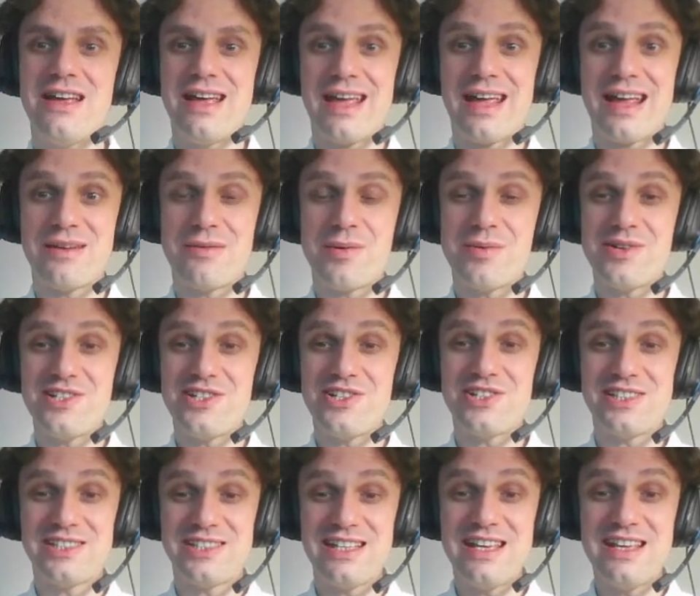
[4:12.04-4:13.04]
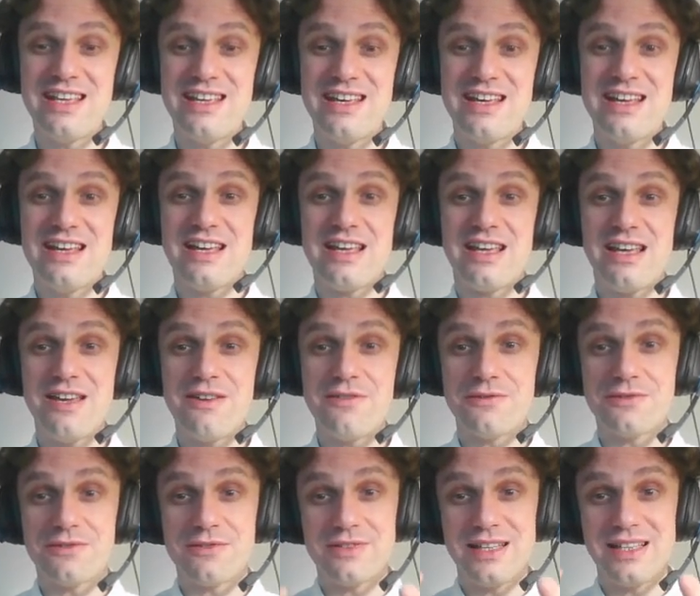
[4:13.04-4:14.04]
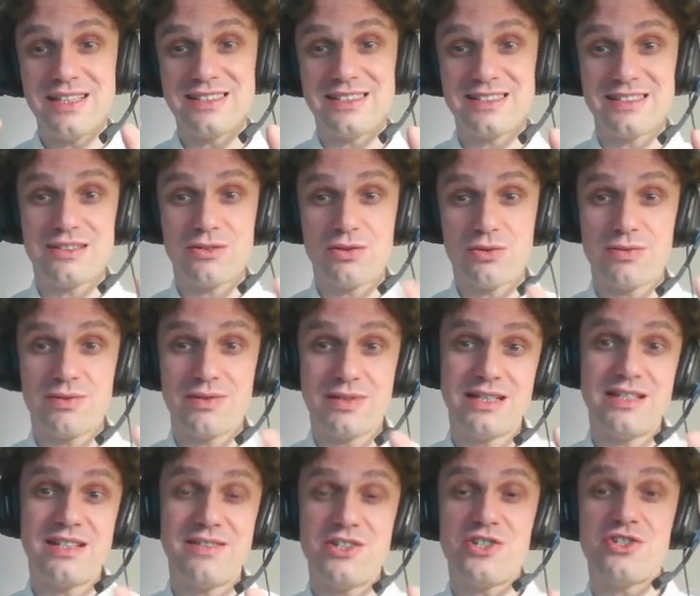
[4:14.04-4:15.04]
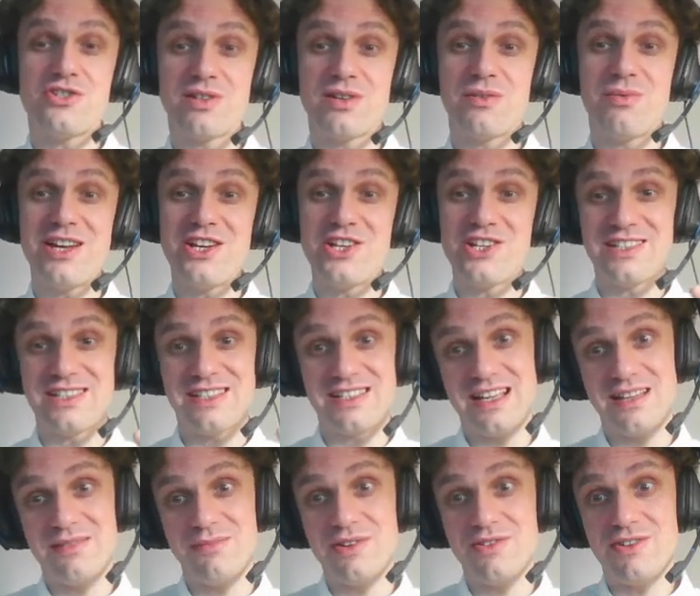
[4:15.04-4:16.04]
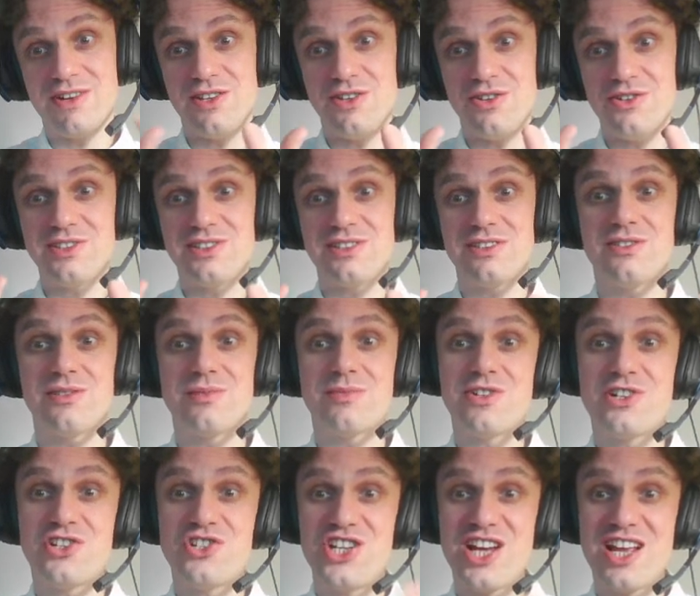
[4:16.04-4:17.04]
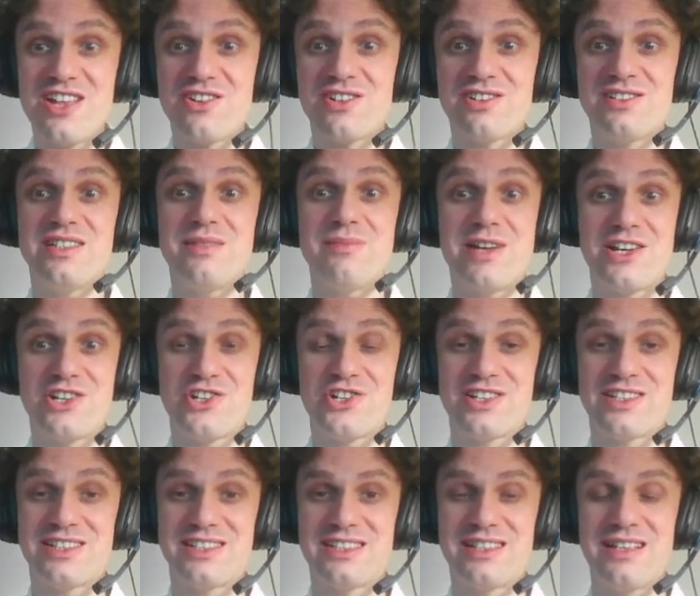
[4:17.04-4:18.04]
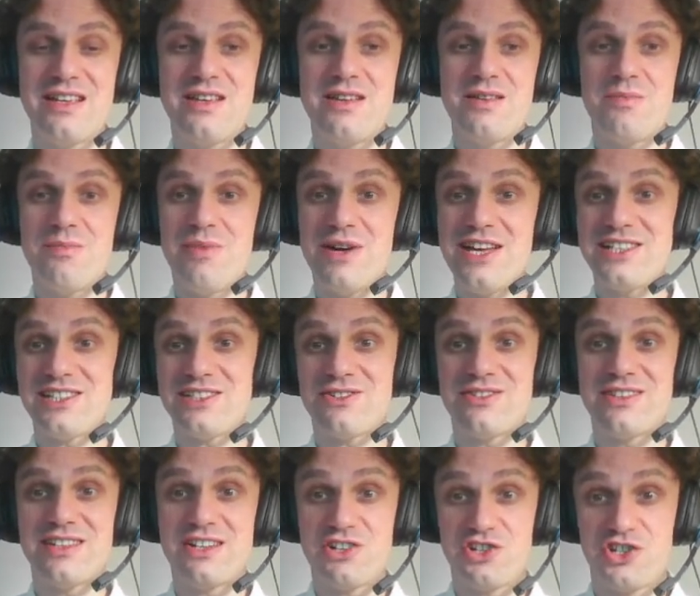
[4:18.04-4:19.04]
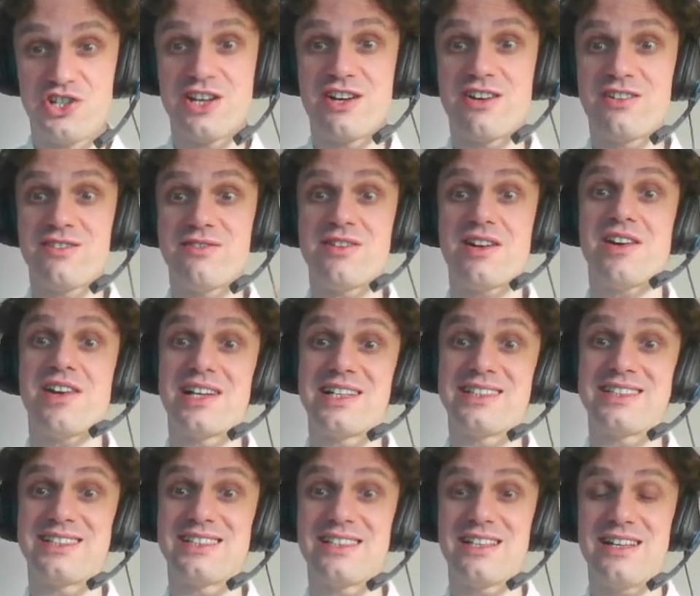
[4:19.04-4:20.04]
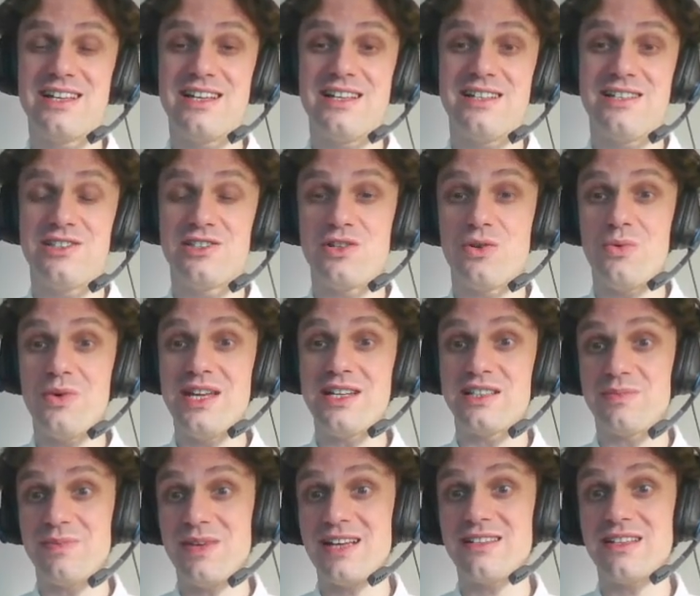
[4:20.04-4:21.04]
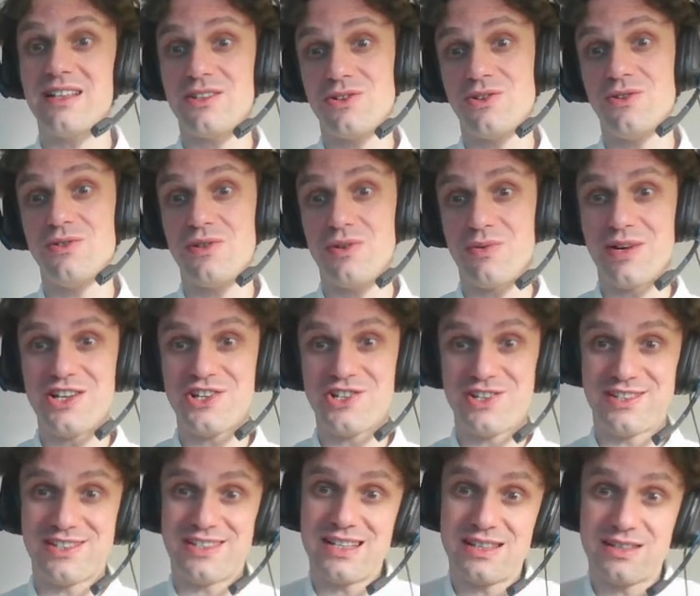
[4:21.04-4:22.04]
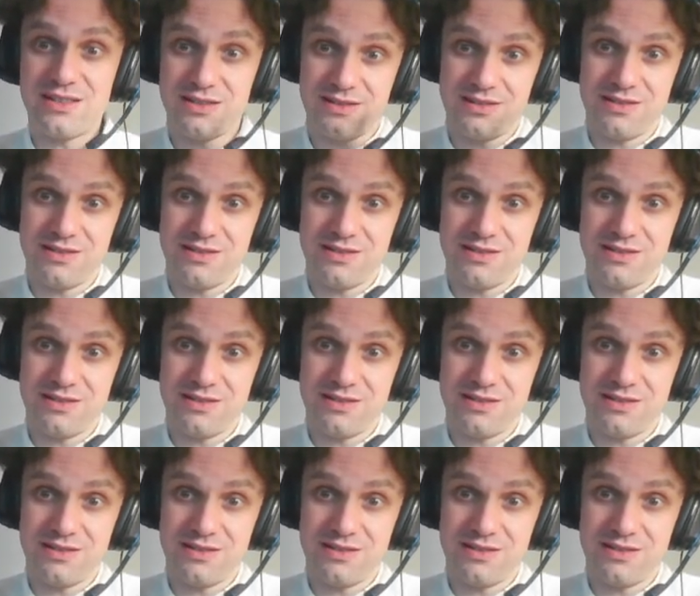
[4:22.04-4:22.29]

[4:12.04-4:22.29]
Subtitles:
and we want to see if these individual questions can be reduced to more general dimensions based on their shared variance. So we expect that all questions that